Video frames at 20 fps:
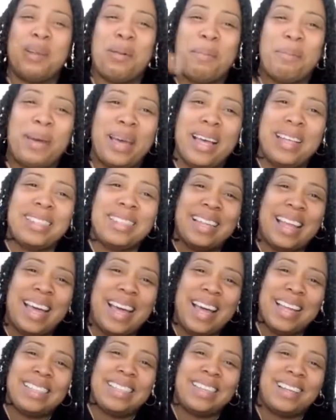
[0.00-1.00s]
best
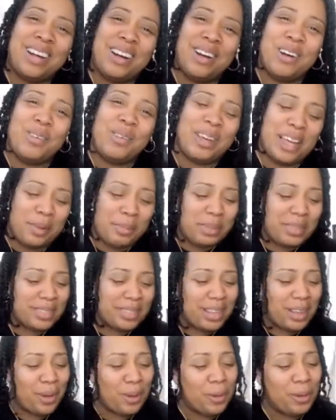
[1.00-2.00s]
lines of the whole
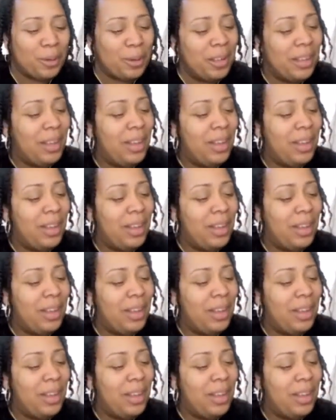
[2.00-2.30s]
episode.